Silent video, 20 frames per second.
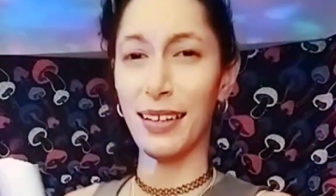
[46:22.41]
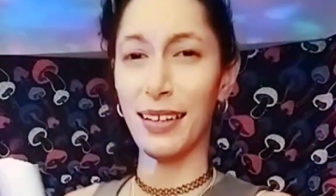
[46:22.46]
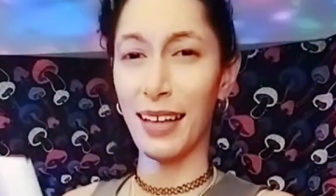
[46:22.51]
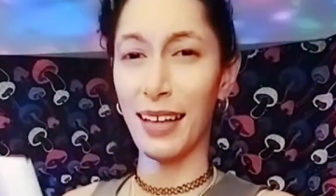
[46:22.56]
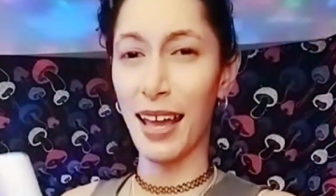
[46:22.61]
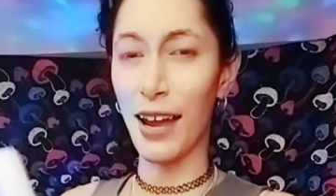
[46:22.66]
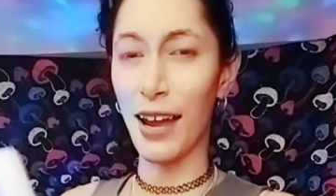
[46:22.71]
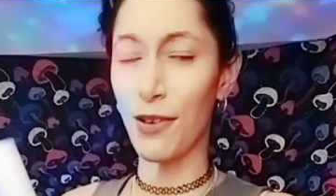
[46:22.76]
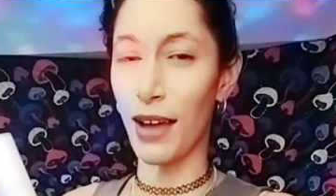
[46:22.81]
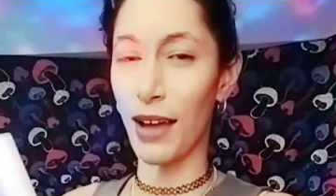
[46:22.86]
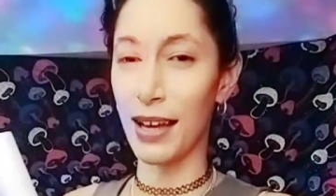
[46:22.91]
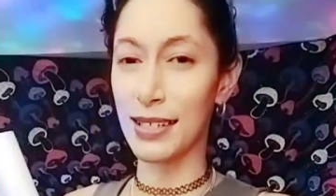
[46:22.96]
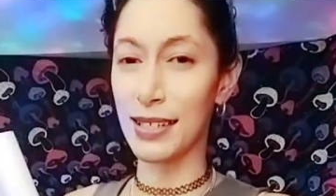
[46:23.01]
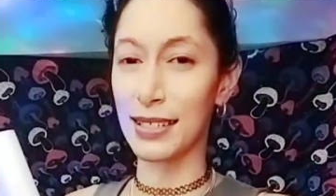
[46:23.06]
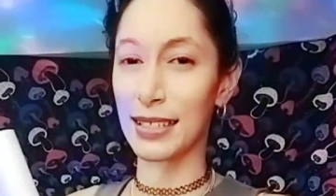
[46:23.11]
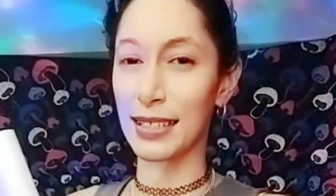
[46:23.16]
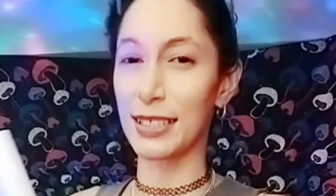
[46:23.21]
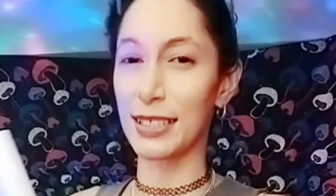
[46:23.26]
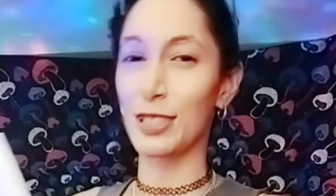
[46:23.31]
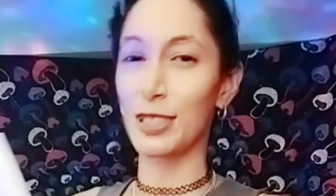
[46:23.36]
Aaron
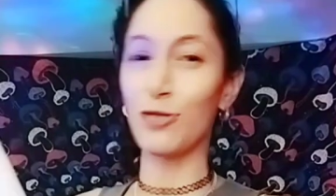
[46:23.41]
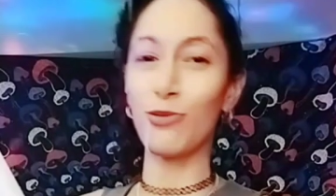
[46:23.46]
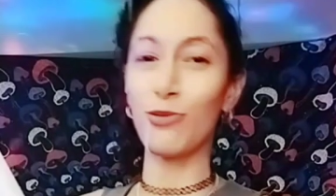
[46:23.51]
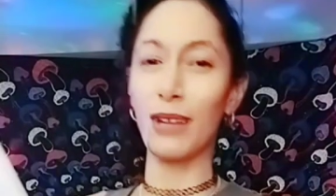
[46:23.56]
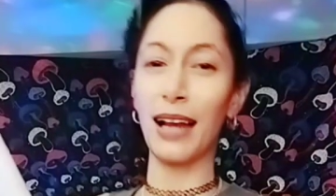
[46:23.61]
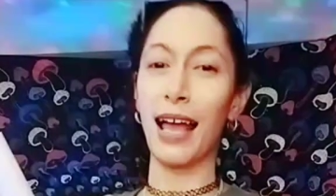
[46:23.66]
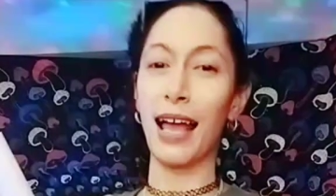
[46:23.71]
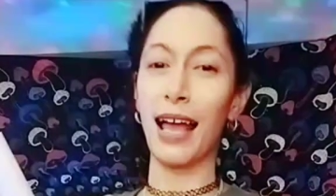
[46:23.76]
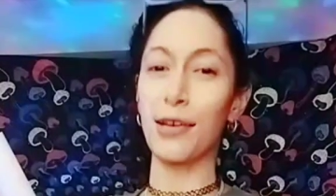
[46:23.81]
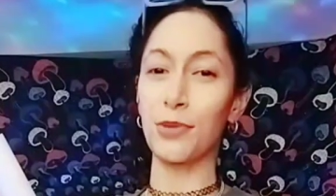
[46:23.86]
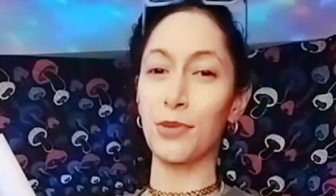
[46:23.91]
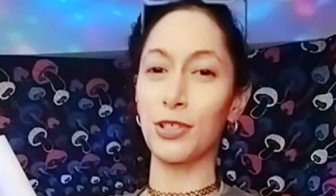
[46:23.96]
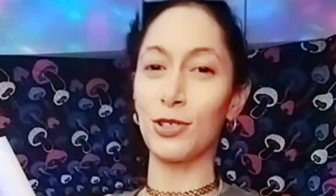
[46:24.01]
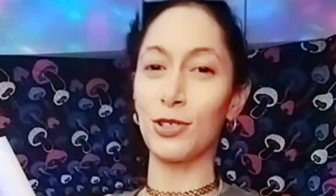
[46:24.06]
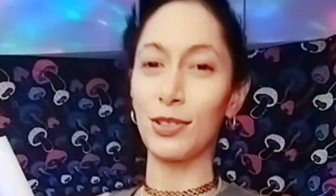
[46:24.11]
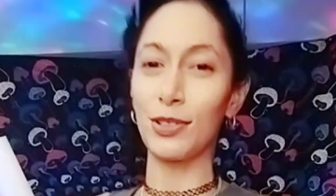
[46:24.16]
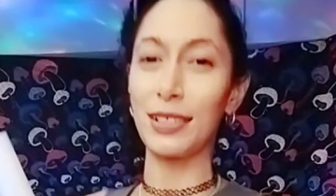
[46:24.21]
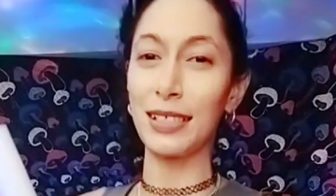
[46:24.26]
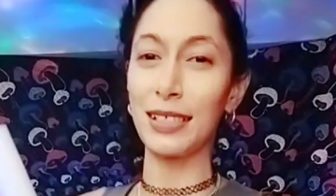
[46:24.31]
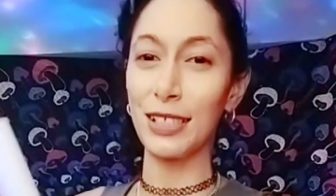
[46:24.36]
said, did you realize what
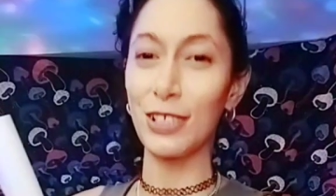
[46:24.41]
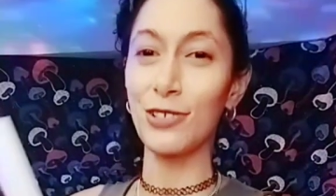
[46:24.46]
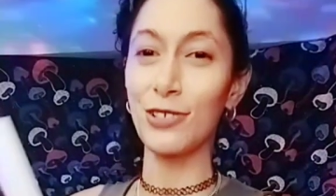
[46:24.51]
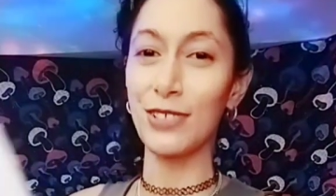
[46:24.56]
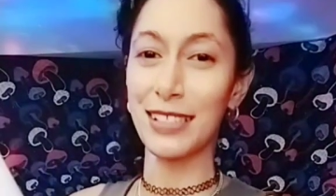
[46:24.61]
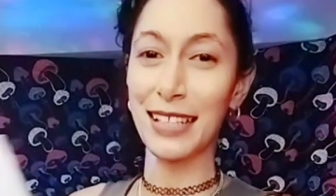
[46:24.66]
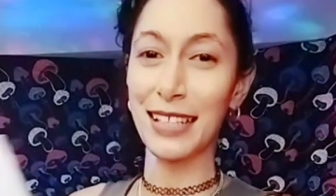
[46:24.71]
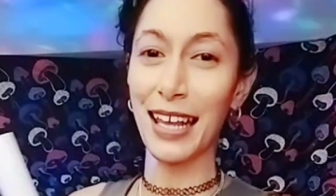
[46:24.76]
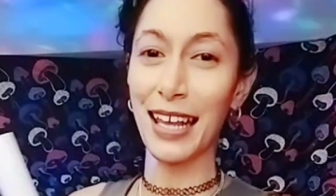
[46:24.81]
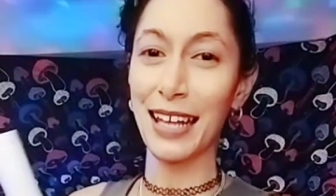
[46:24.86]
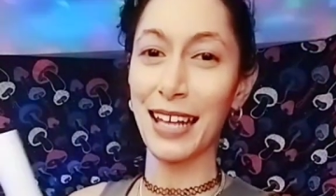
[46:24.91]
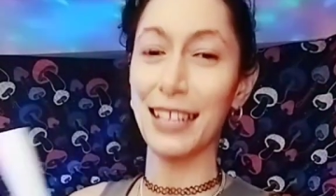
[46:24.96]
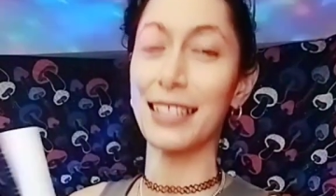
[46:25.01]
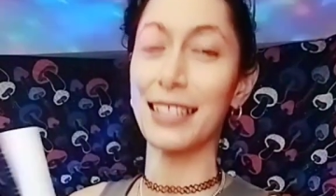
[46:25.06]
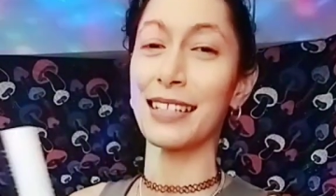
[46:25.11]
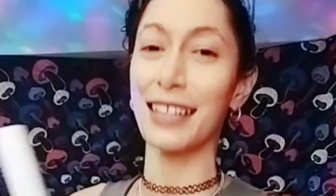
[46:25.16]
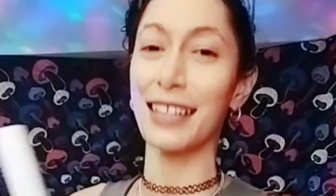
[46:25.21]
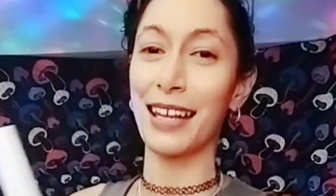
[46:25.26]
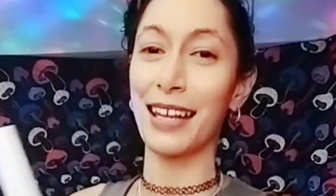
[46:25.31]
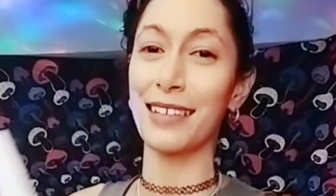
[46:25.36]
you you said
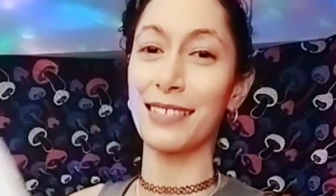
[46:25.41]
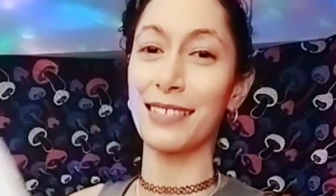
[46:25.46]
that,